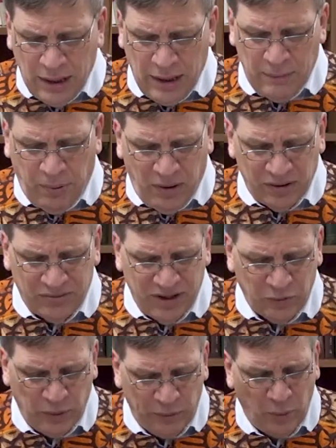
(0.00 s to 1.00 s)
Uh, Paul
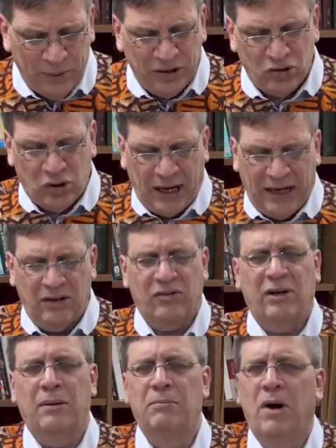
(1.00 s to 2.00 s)
says we will be changed
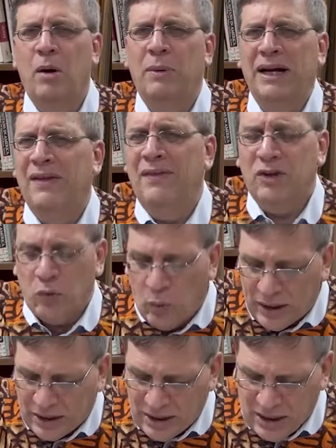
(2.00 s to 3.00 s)
in a moment, in the
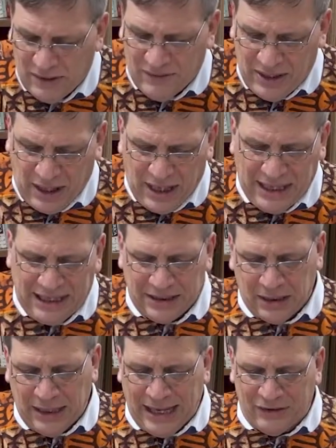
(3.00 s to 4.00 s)
twinkling of an eye,
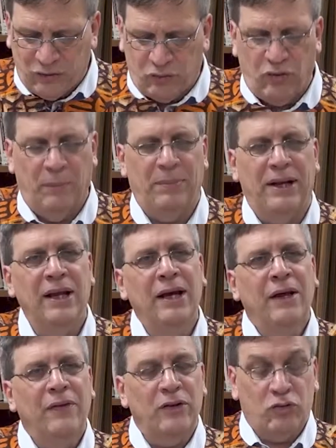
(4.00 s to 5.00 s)
at the last trumpet.
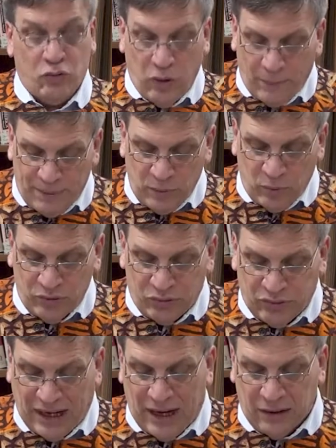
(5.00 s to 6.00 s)
The trumpet will
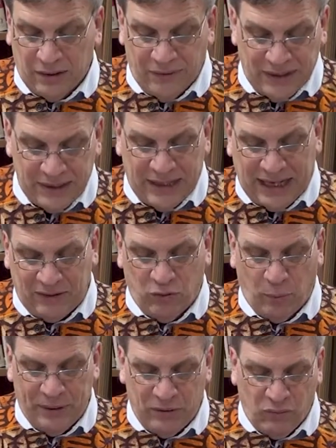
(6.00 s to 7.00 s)
sound, and the dead
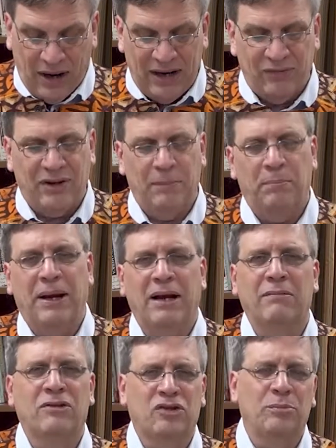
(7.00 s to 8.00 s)
will be raised
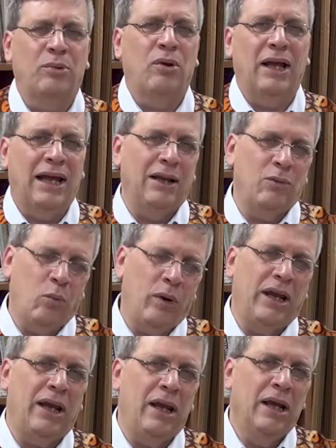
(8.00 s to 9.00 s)
imperishable, and
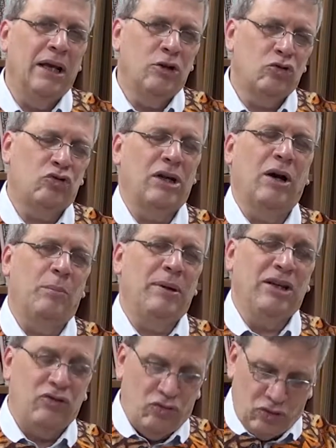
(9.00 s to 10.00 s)
we shall
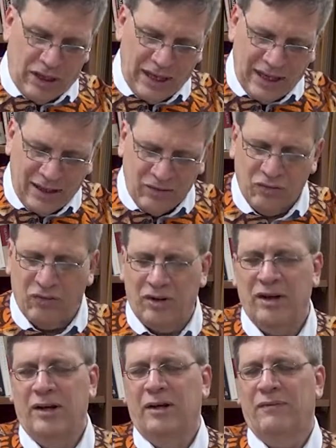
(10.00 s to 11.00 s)
be
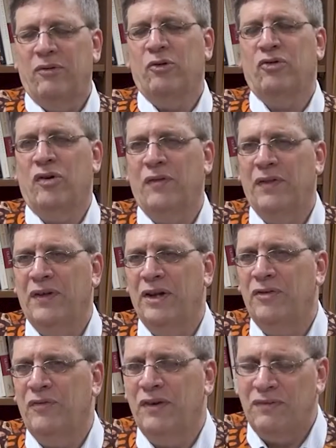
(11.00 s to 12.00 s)
changed. 1
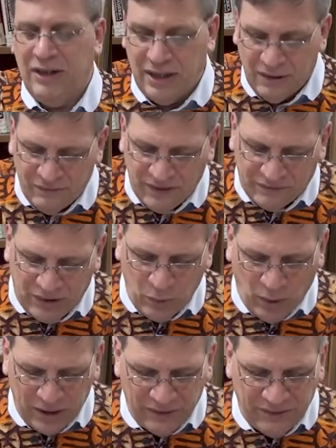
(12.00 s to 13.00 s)
Corinthians 15
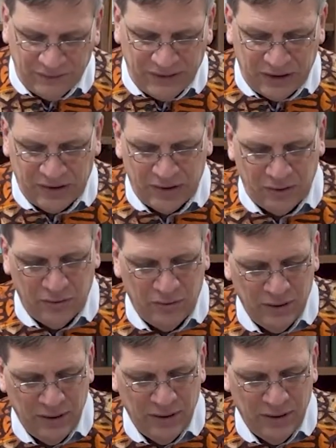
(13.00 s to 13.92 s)
51 to 52.